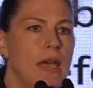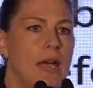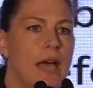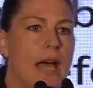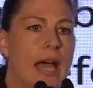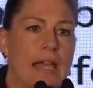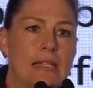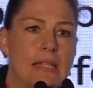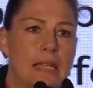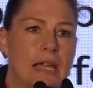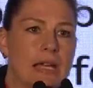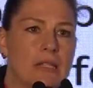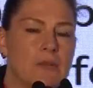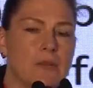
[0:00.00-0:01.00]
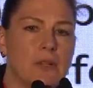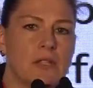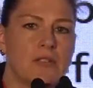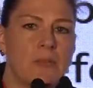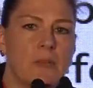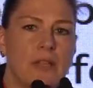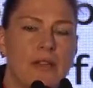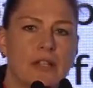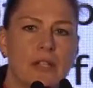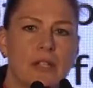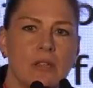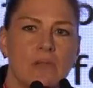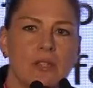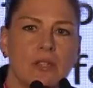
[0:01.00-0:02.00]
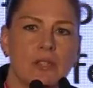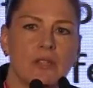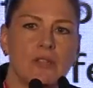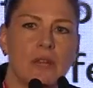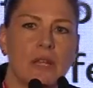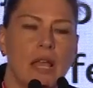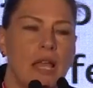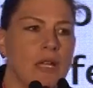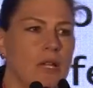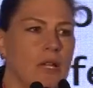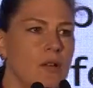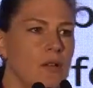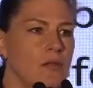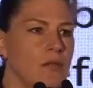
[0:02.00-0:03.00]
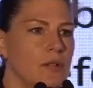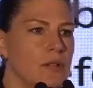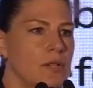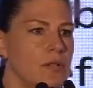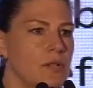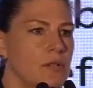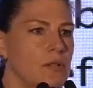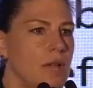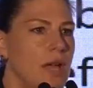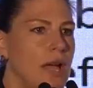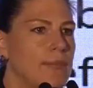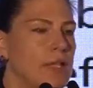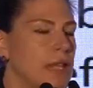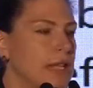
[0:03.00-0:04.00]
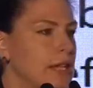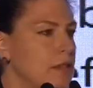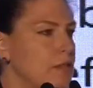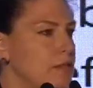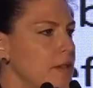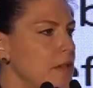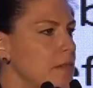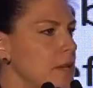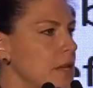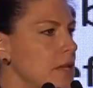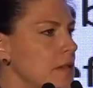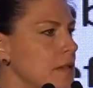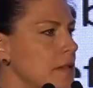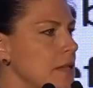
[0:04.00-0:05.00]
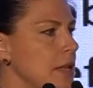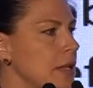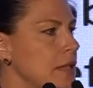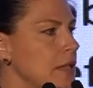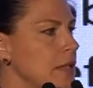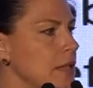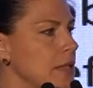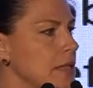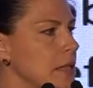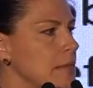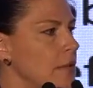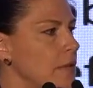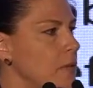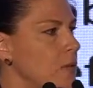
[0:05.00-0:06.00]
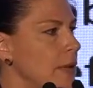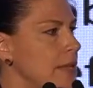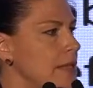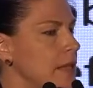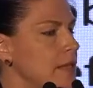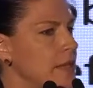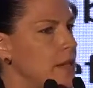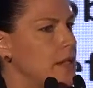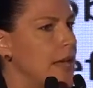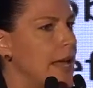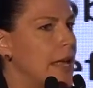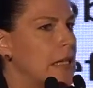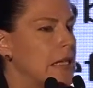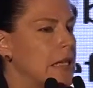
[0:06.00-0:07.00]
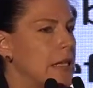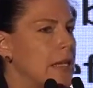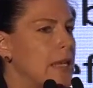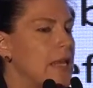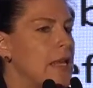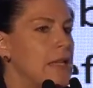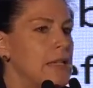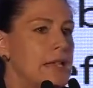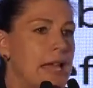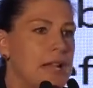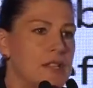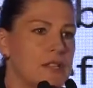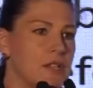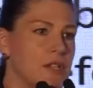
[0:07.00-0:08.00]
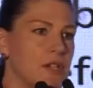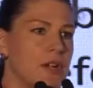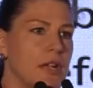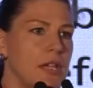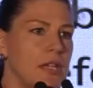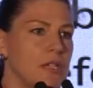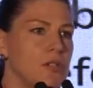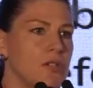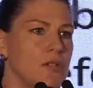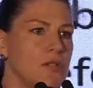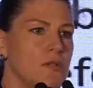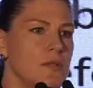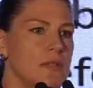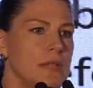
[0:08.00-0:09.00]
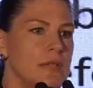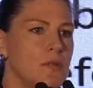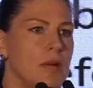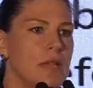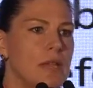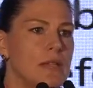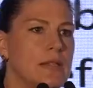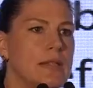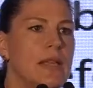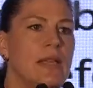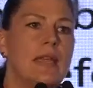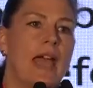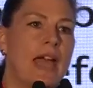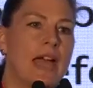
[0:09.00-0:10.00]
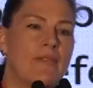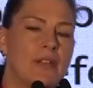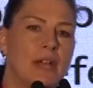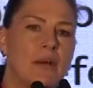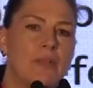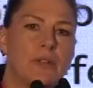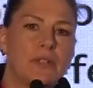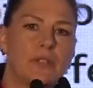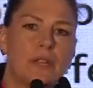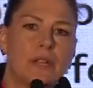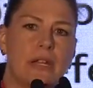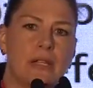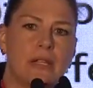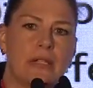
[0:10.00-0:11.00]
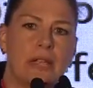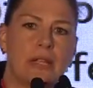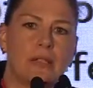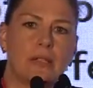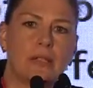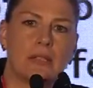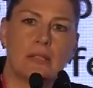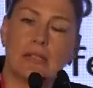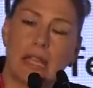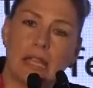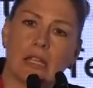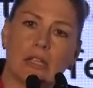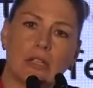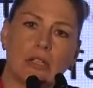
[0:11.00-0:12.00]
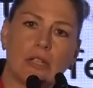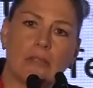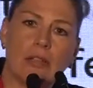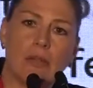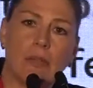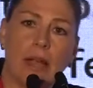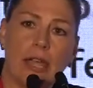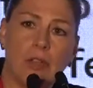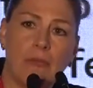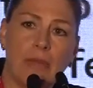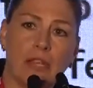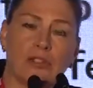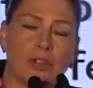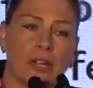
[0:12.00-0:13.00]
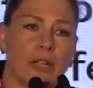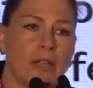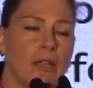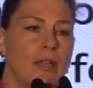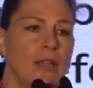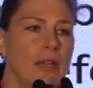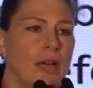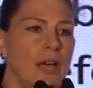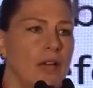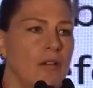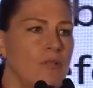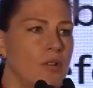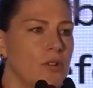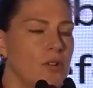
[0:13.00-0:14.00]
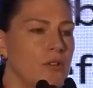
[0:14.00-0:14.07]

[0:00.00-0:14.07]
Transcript: IT experts from the Election Commission in Sri Lanka over to COMELEC in the Philippines to take a look at some of the ways that they're tackling data security issues, as well as have an opportunity to like take a look at their biometric voter